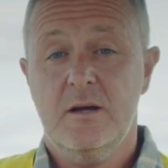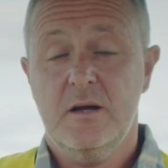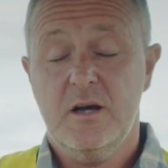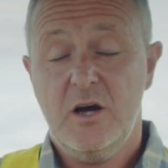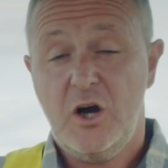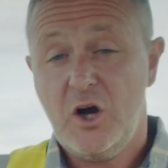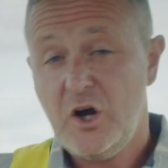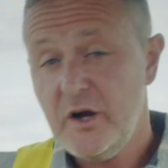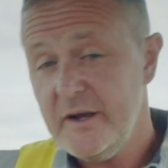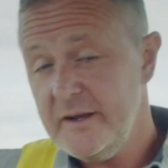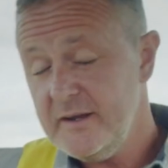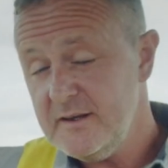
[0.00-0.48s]

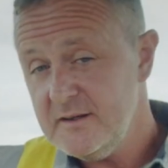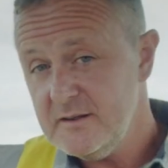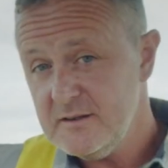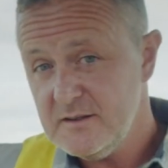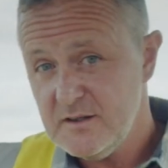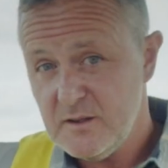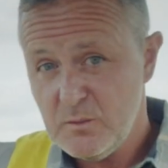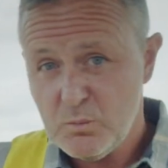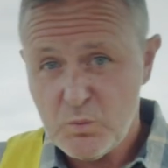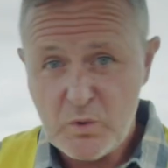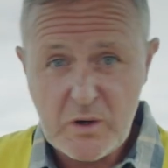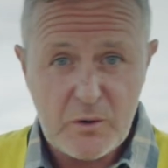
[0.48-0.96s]
Hi
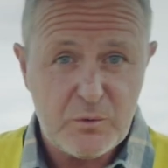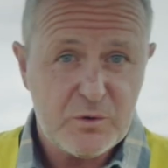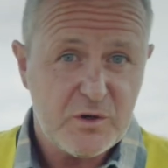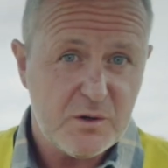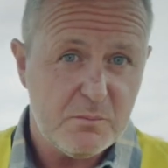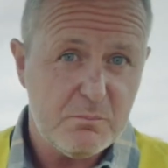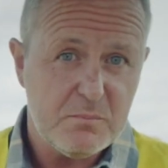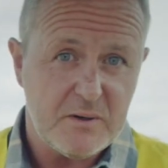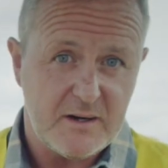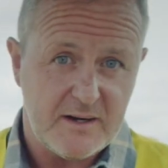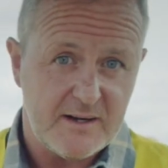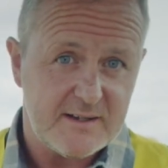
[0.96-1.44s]
and
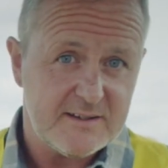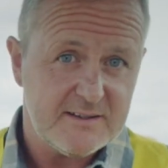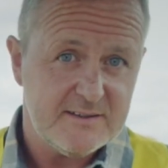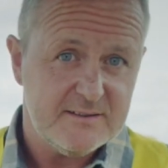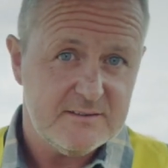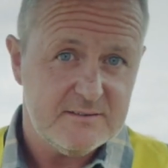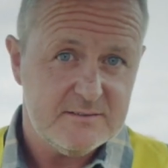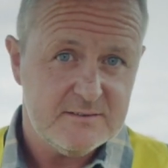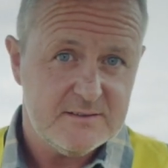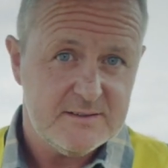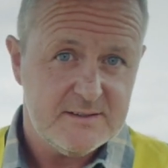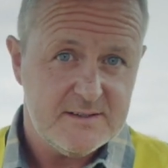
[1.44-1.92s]
welcome back.
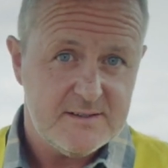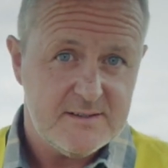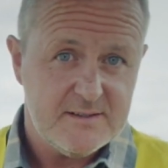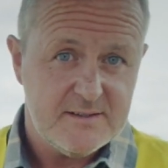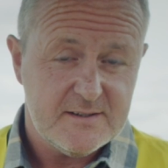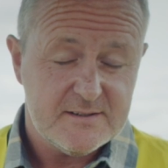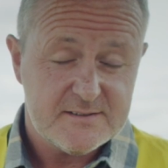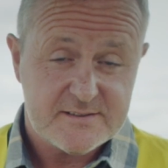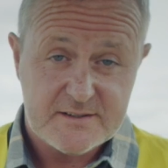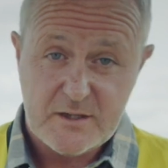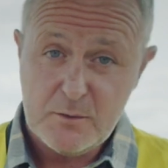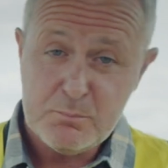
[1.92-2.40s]

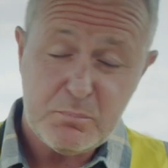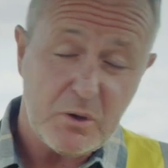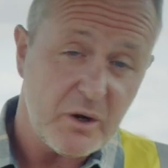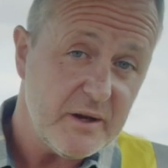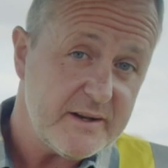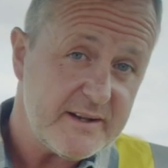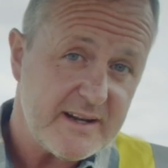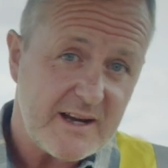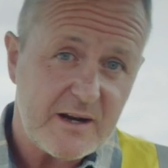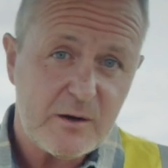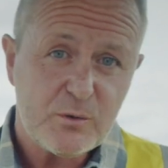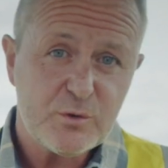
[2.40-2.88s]
So by
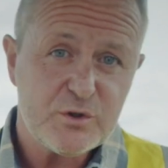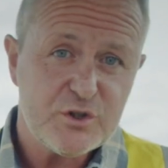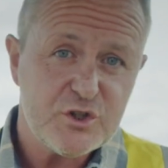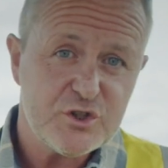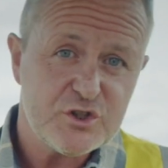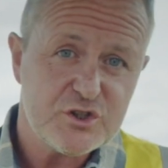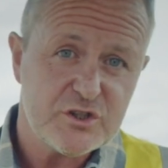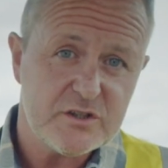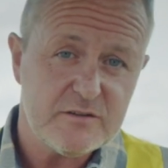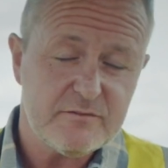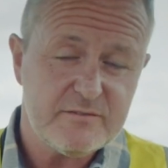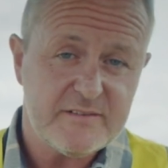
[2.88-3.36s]
now you
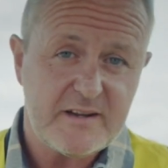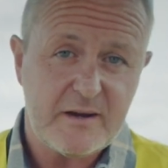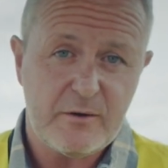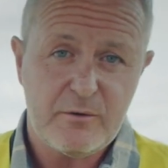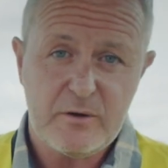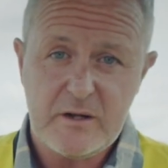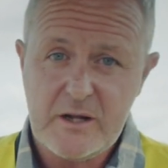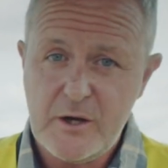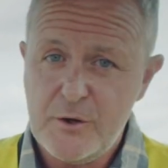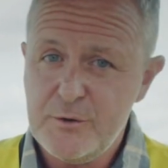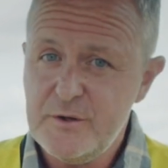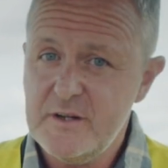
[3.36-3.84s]
should have
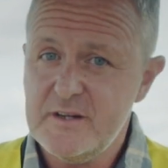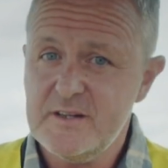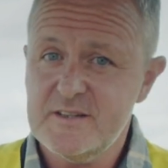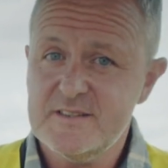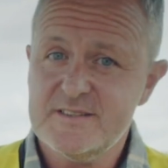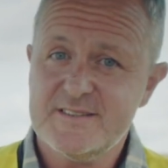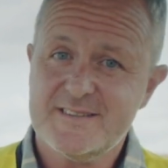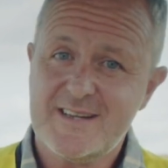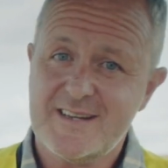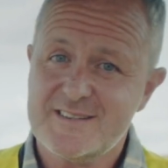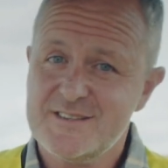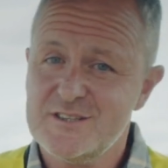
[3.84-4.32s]
downloaded and
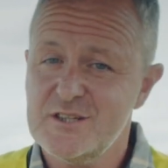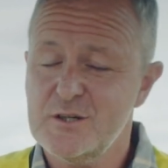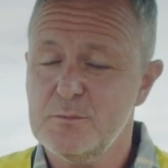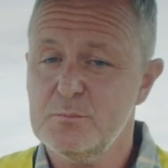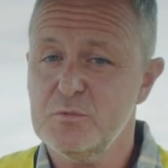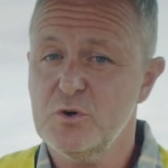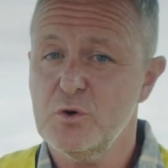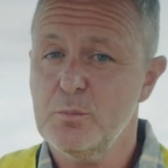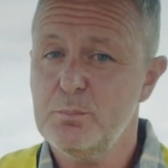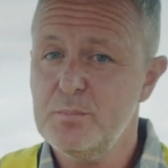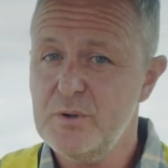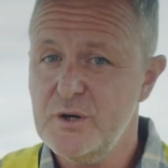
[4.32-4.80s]
set up
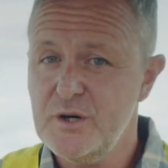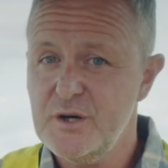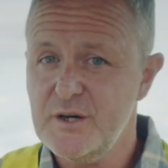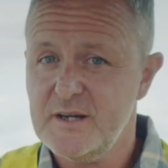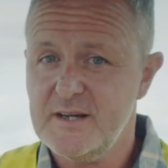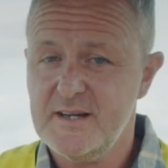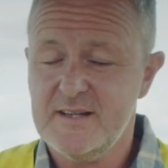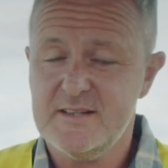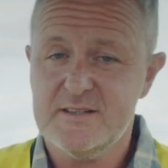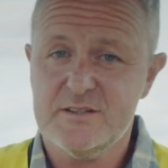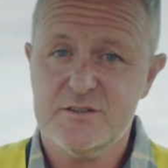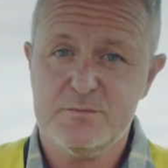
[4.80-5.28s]
your
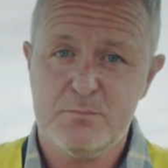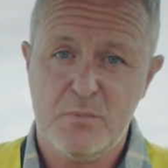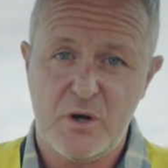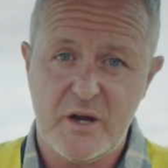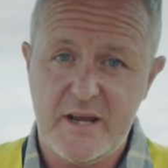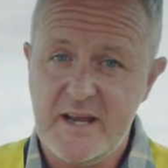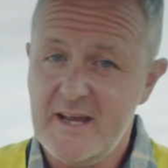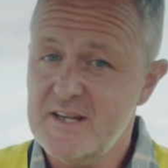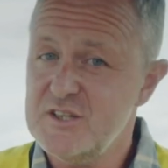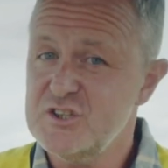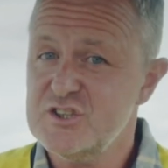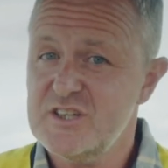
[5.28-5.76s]
Perkins My
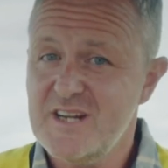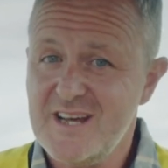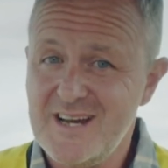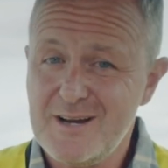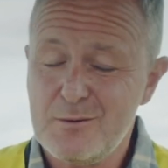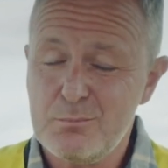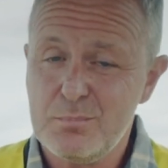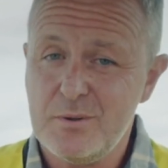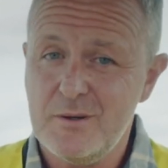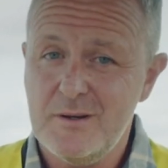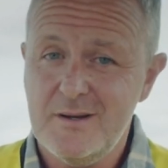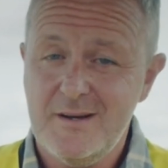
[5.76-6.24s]
Engine
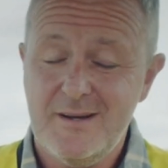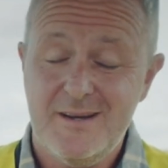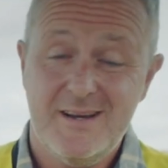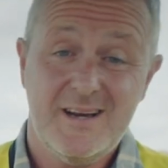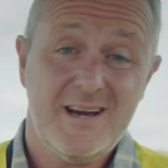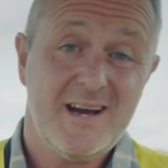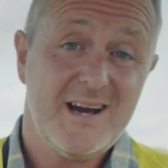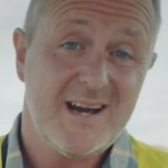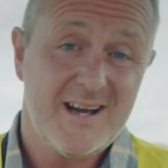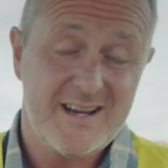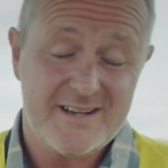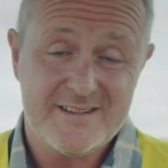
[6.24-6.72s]
app
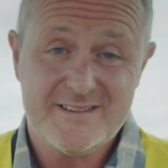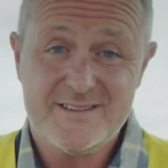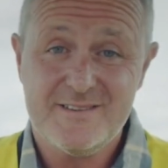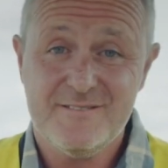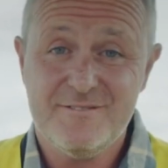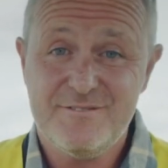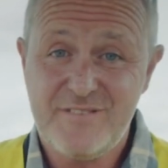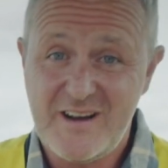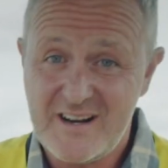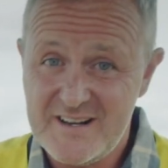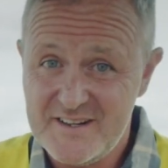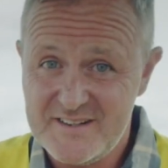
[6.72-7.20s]
and have
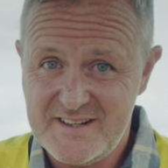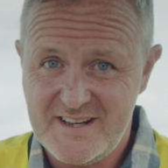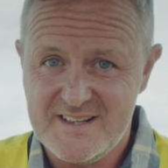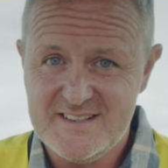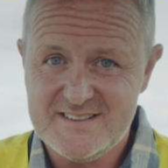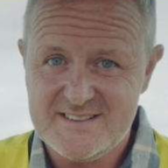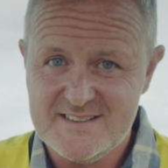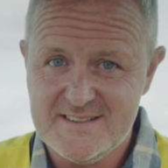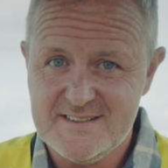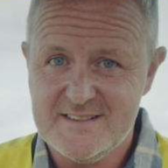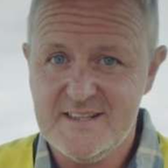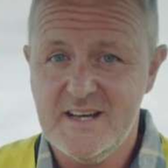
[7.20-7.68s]

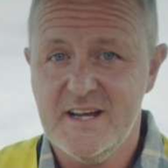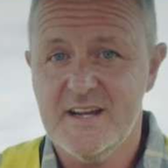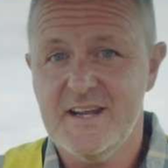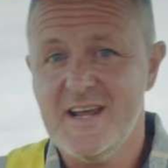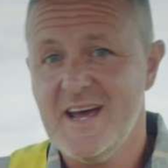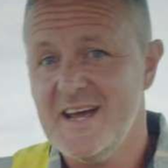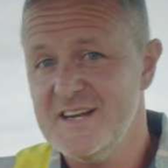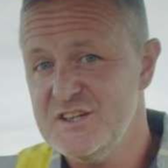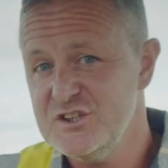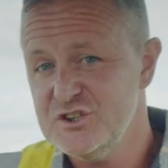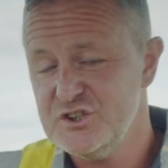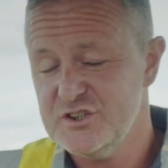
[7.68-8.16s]
validated an
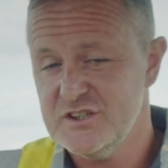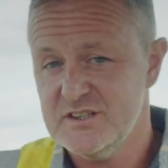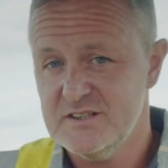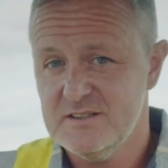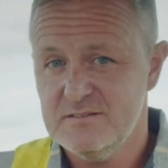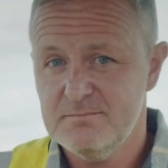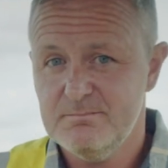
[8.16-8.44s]
engine.